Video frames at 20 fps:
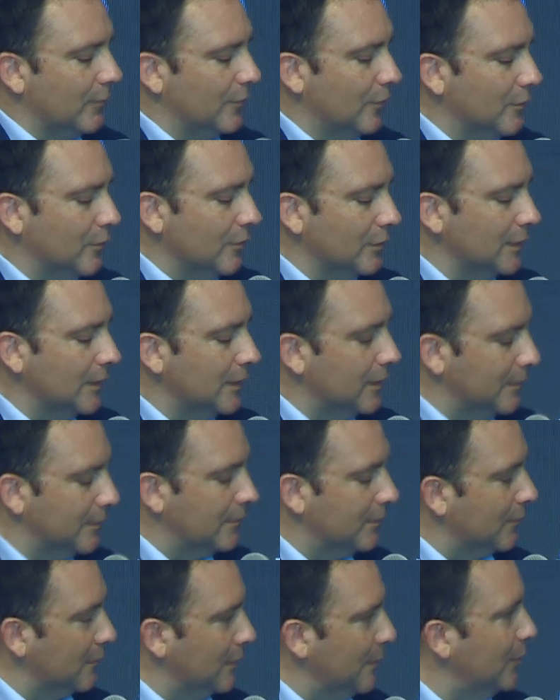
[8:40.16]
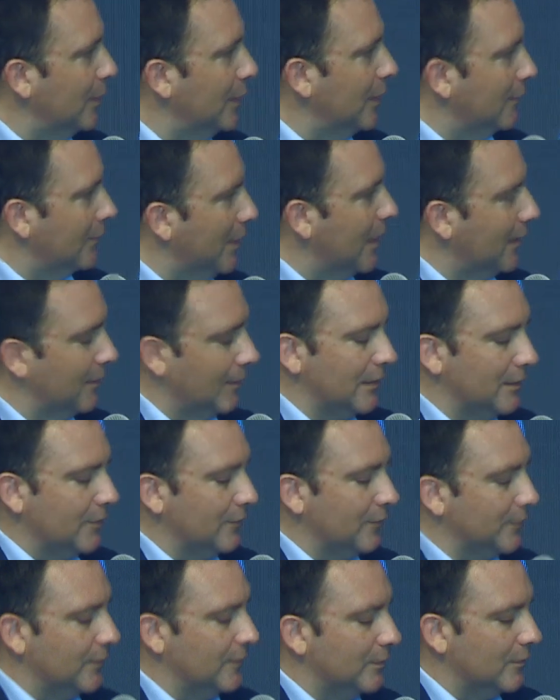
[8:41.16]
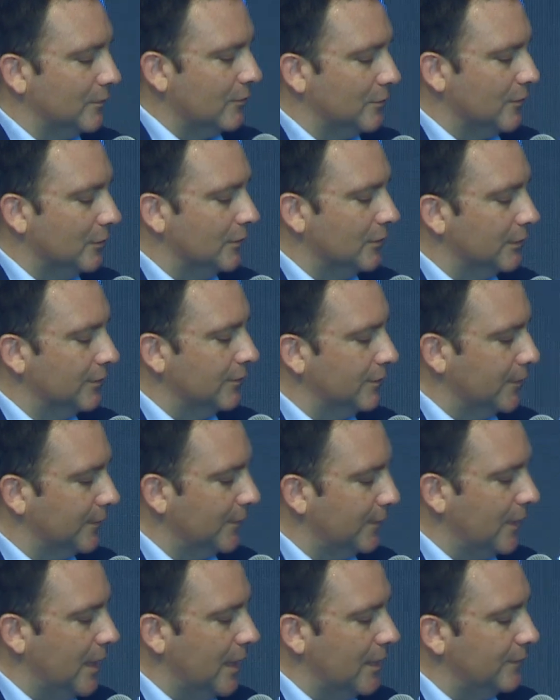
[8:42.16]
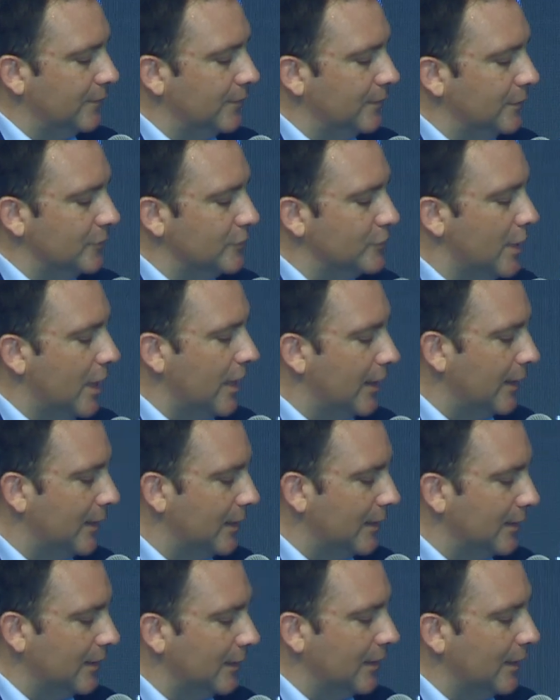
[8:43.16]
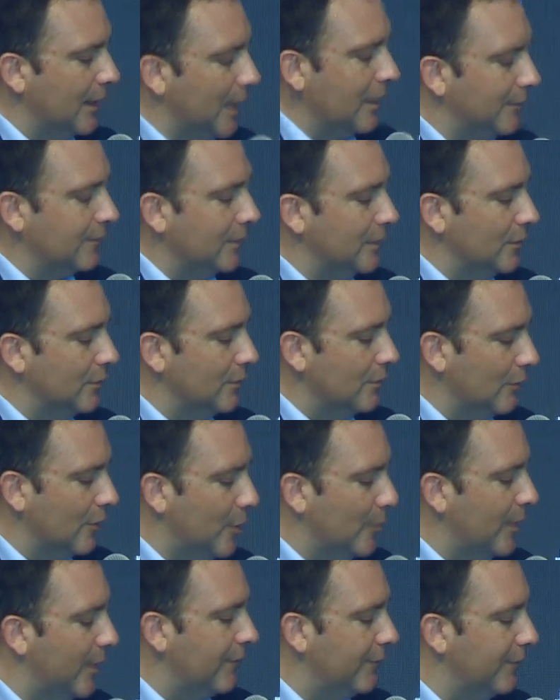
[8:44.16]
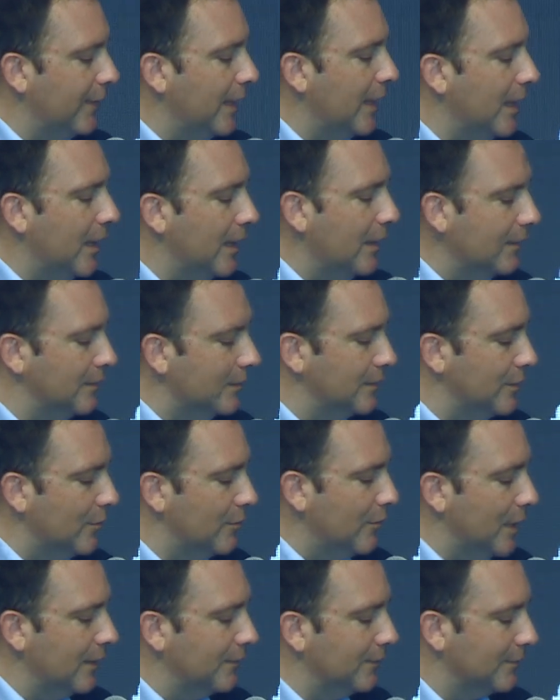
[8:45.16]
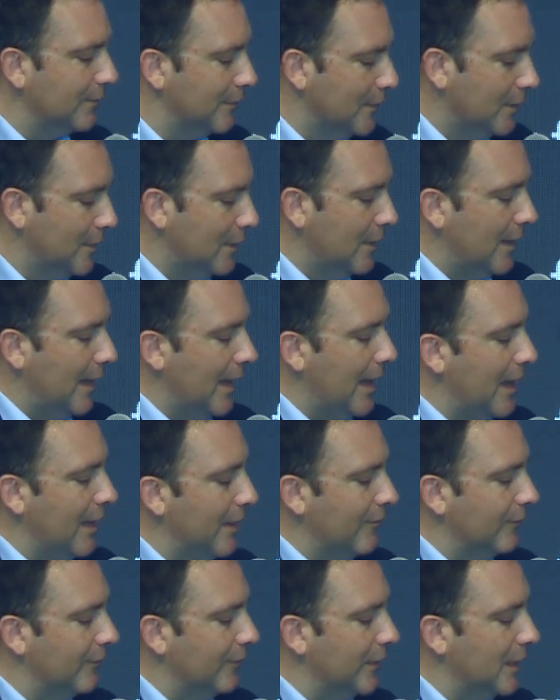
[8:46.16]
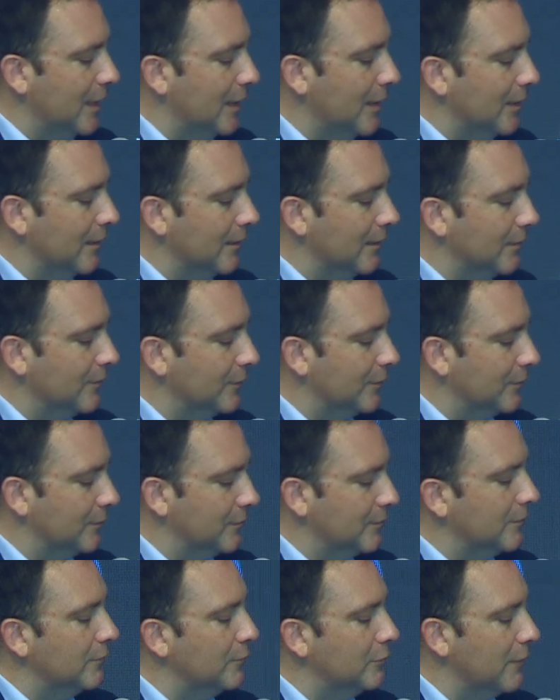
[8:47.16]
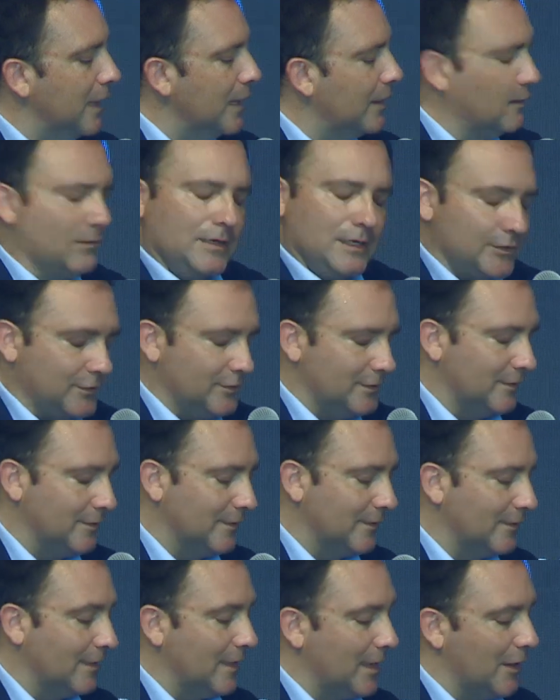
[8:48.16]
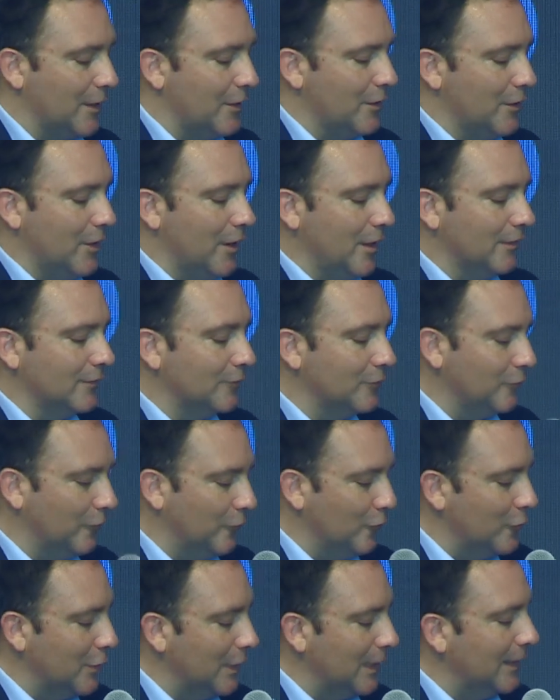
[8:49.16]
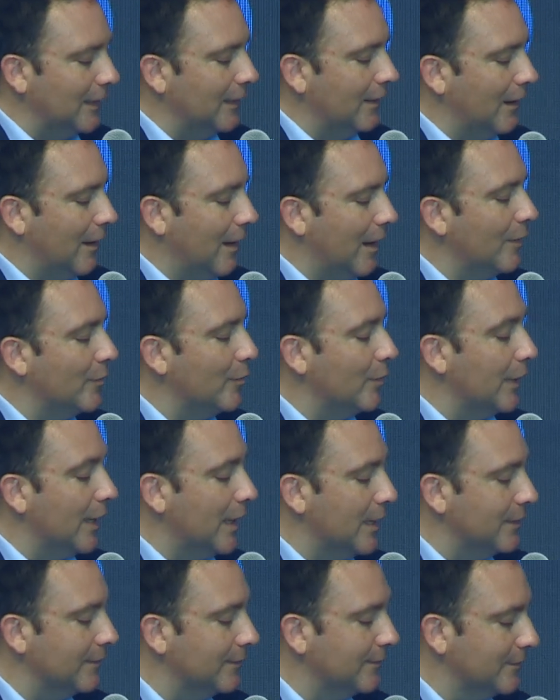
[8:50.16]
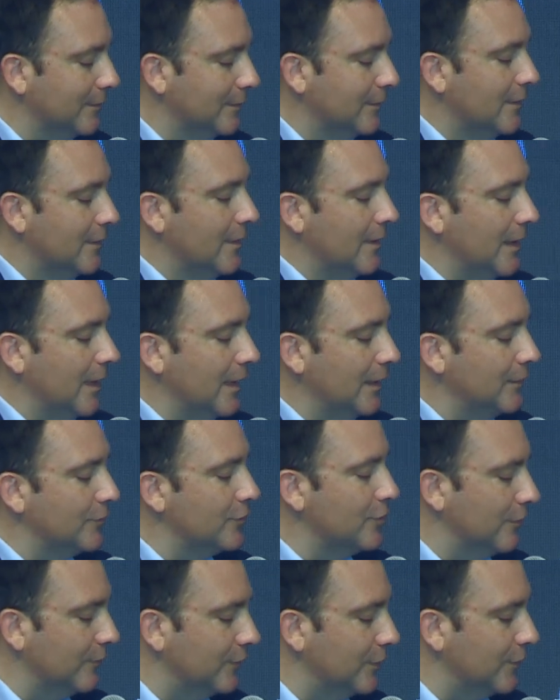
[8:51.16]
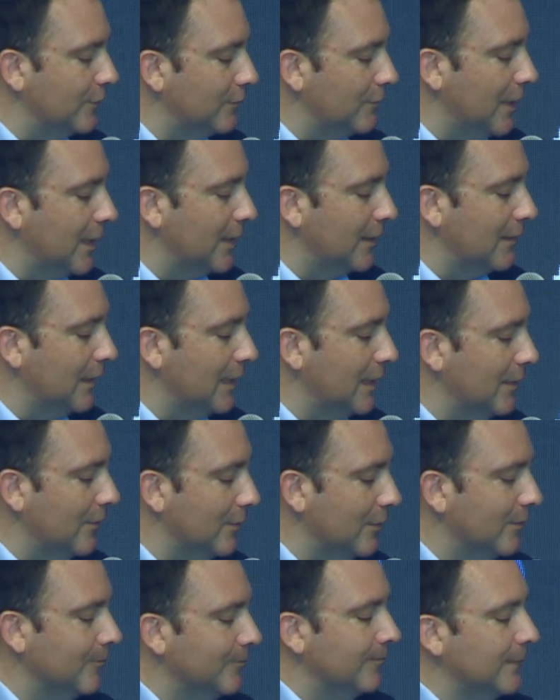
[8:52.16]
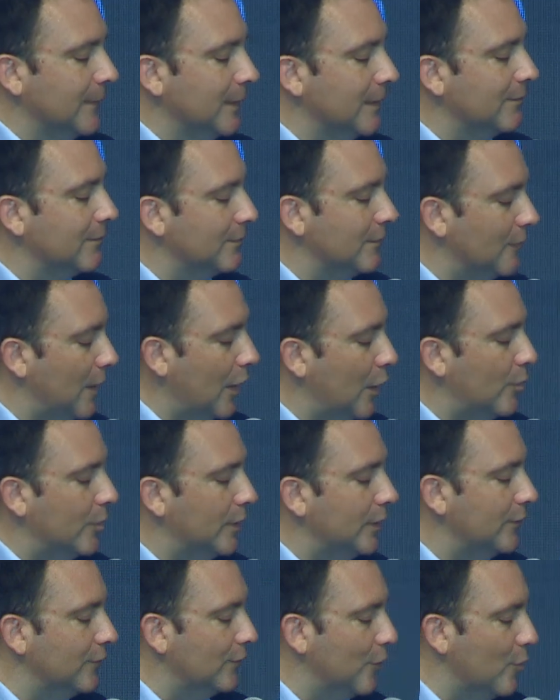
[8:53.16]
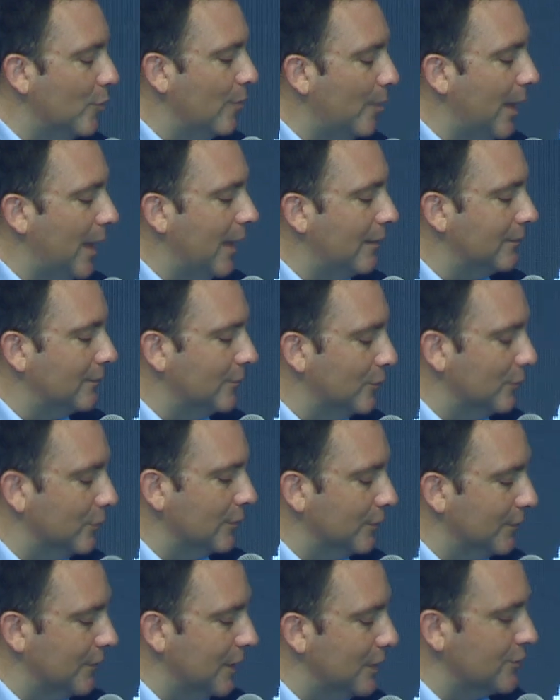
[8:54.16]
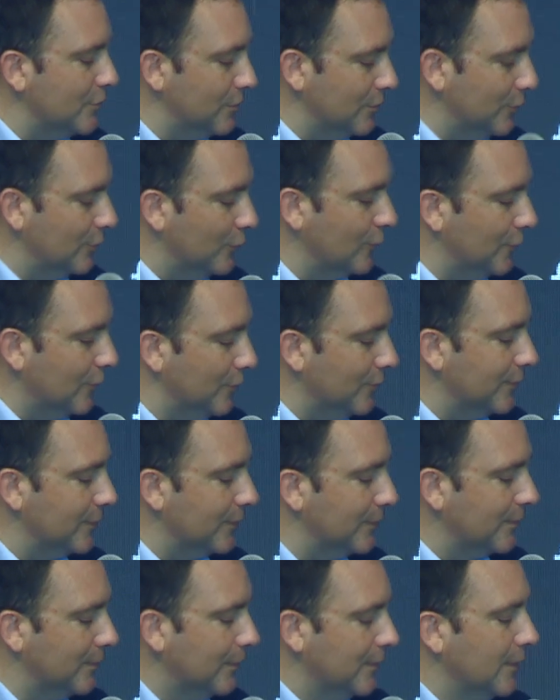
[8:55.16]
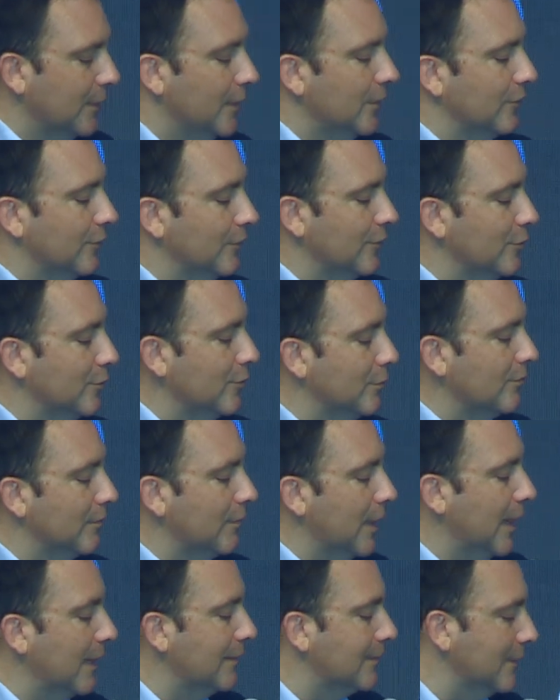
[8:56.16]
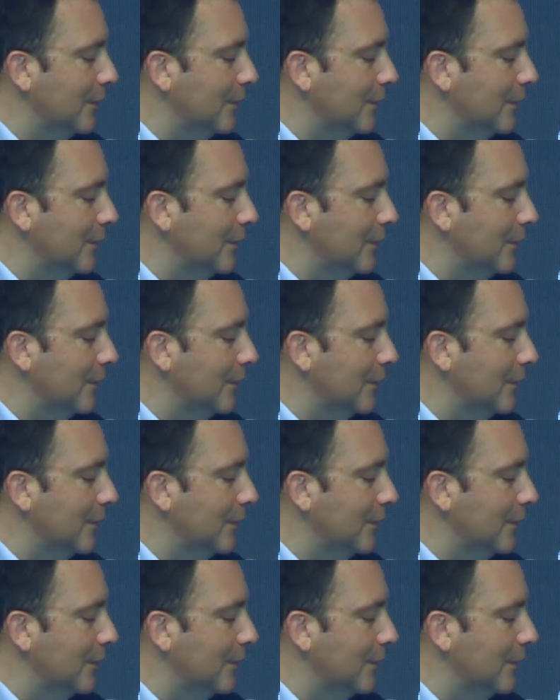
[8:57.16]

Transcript: So all the three big regulators in the world, the CAAC in China, EASA in Europe, FAA in the US, have regulations that are not fully harmonized. And each of these regulators is developing his own path towards entry into service. So as